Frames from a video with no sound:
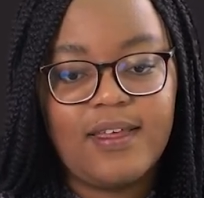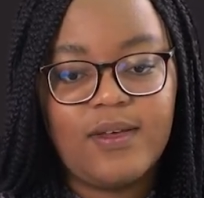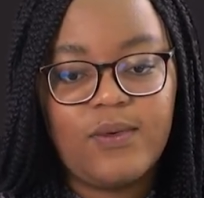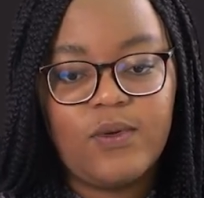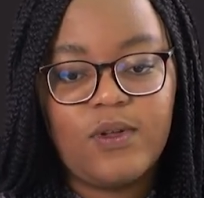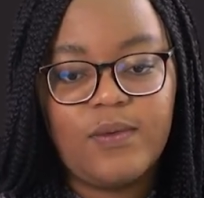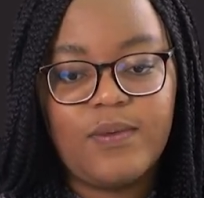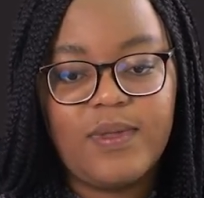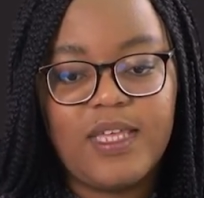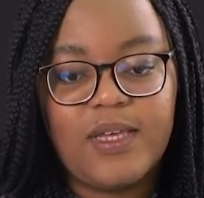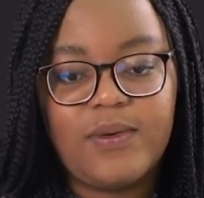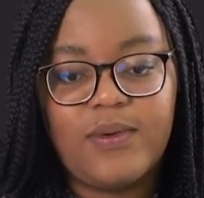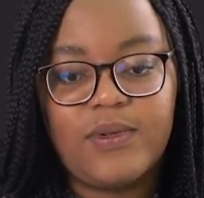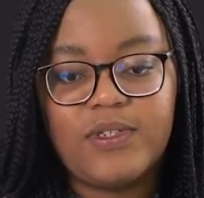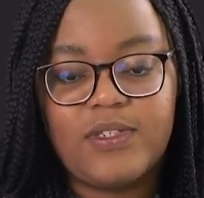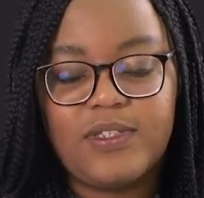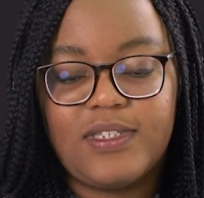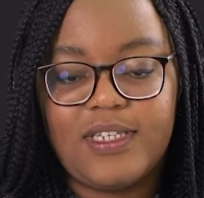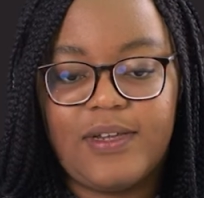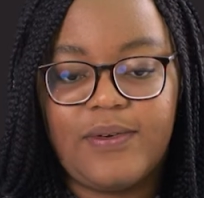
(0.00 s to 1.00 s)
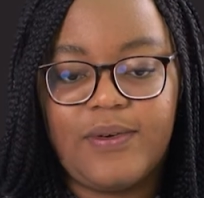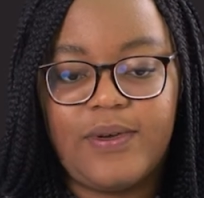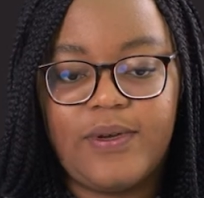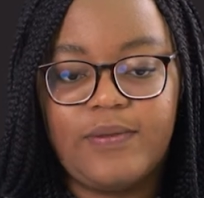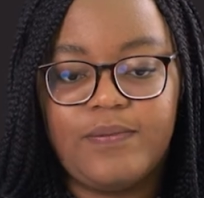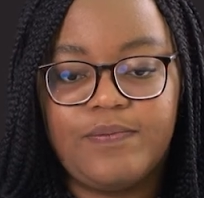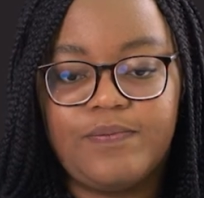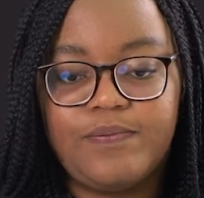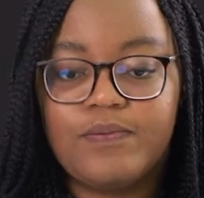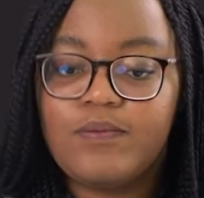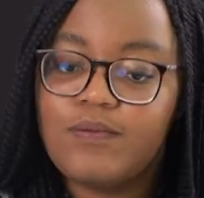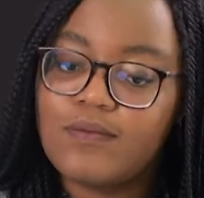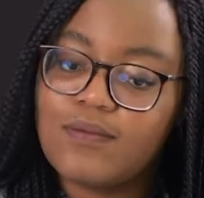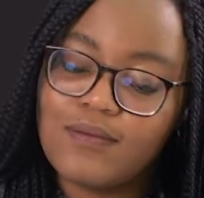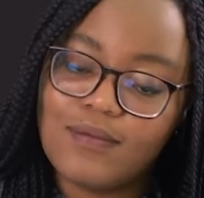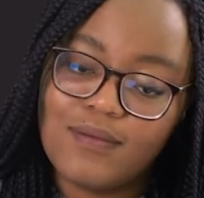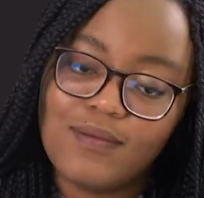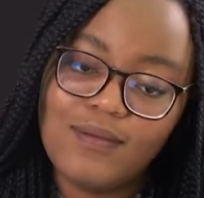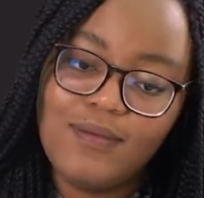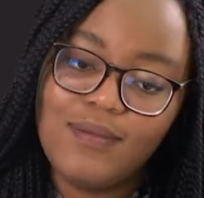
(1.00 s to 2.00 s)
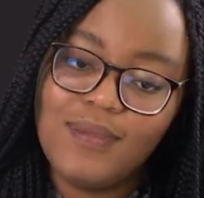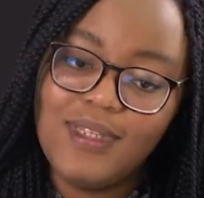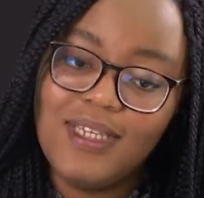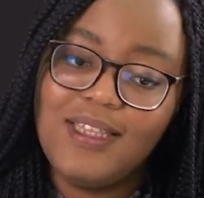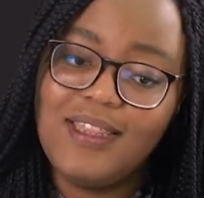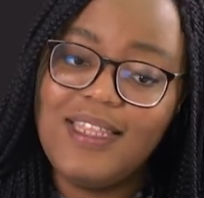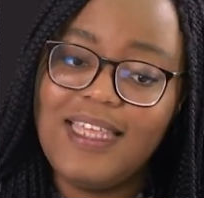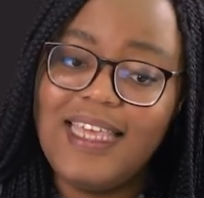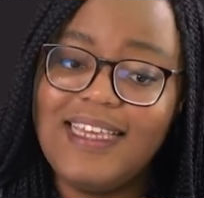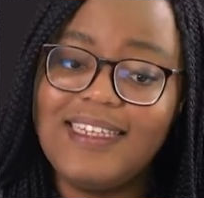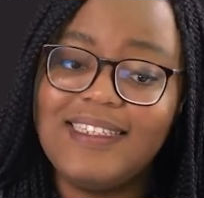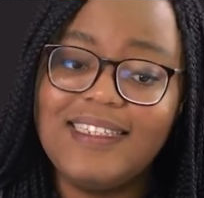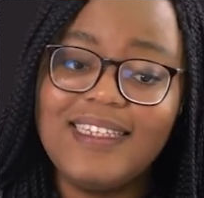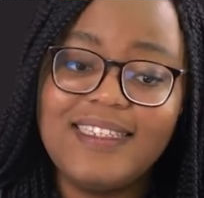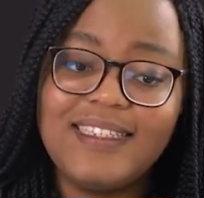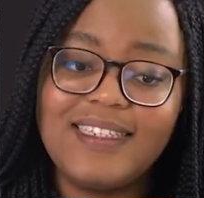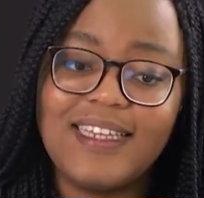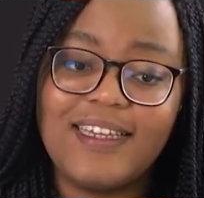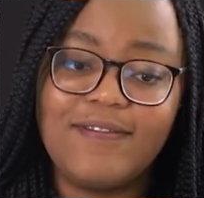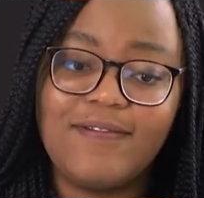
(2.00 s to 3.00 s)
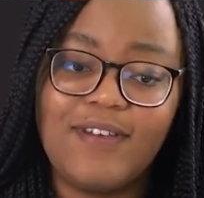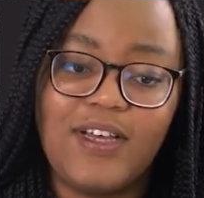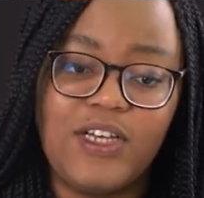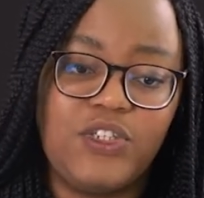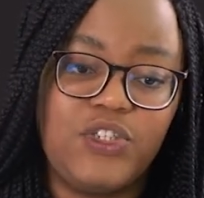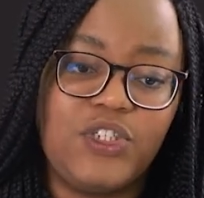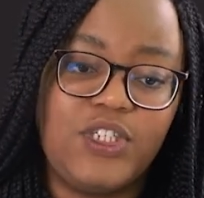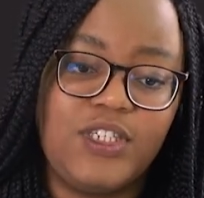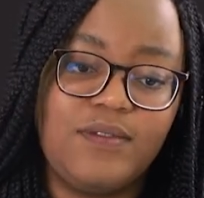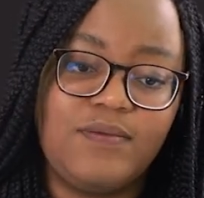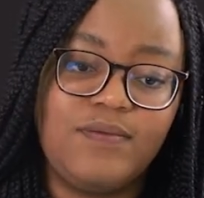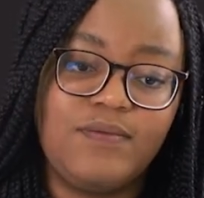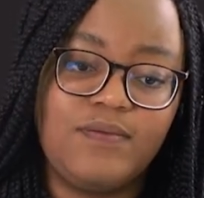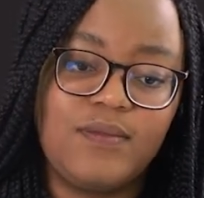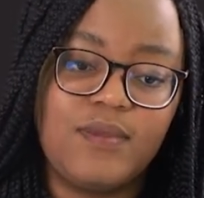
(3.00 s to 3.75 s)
will be equal to 0. In the existing function,